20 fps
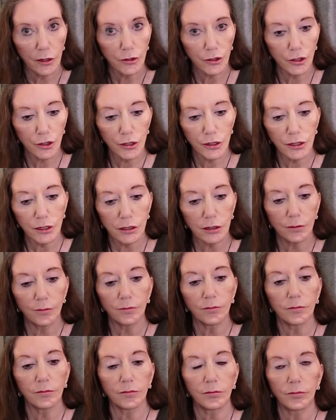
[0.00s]
just
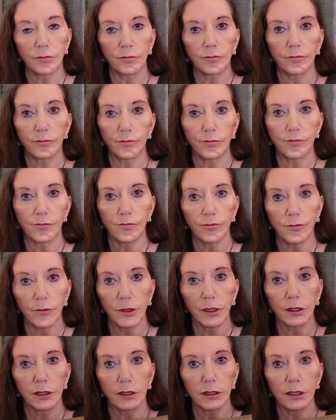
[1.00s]

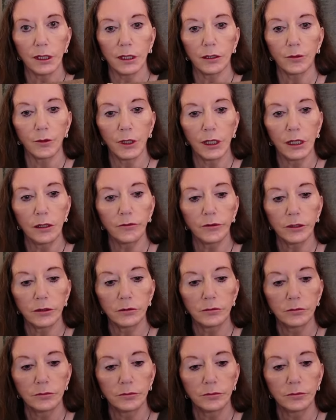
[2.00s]
there we have her.